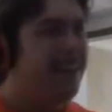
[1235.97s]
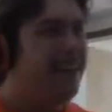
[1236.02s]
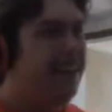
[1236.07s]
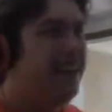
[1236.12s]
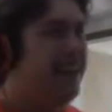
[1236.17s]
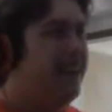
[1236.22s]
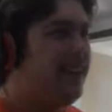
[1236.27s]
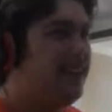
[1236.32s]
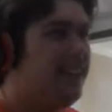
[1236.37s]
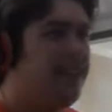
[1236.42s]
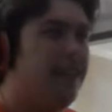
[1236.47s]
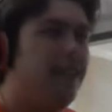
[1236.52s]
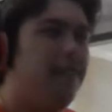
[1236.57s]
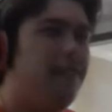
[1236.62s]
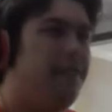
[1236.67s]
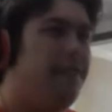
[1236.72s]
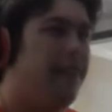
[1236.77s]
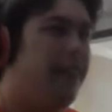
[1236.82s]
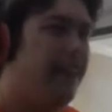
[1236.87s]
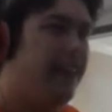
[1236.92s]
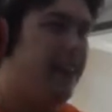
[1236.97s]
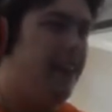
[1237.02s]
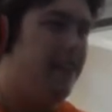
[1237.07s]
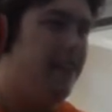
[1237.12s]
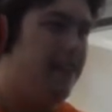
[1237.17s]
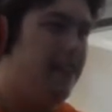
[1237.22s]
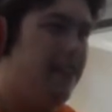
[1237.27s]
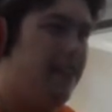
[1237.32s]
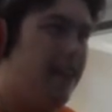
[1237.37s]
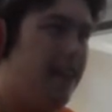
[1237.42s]
It's so funny
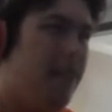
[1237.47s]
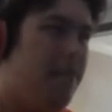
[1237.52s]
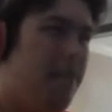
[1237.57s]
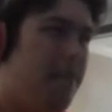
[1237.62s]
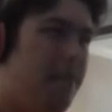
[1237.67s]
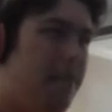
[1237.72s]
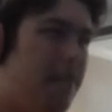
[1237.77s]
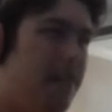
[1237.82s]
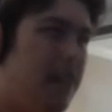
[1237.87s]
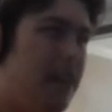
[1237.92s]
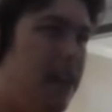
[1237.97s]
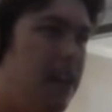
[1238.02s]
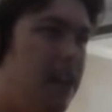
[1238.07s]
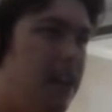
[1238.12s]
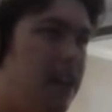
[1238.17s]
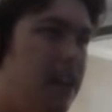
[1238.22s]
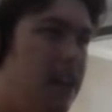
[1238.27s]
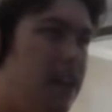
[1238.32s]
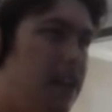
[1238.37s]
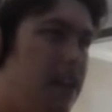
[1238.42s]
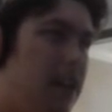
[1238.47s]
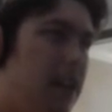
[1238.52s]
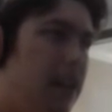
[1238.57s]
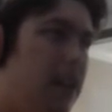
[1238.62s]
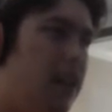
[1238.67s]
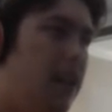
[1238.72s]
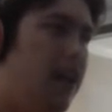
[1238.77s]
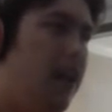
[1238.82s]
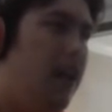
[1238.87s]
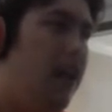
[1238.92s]
every time.
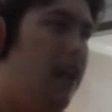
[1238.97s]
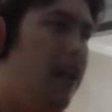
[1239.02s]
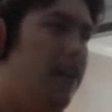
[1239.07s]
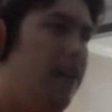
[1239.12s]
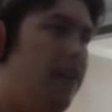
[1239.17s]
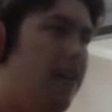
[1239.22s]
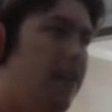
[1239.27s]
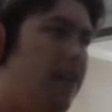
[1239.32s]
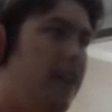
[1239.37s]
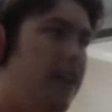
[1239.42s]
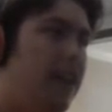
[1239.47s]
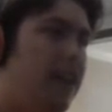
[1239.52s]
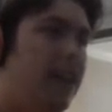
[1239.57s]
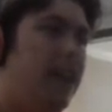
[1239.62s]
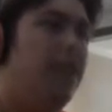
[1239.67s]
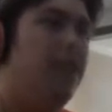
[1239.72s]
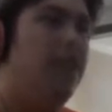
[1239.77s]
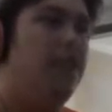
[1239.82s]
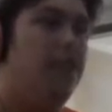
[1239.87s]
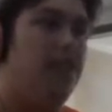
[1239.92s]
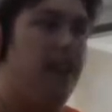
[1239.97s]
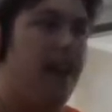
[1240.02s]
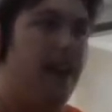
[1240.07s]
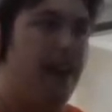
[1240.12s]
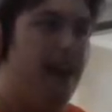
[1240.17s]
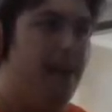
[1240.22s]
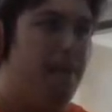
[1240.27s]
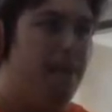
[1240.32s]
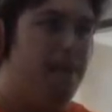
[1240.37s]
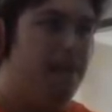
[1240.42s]
Alright, let's see if I can get the glitch to
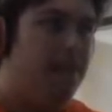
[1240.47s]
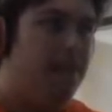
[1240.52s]
happen.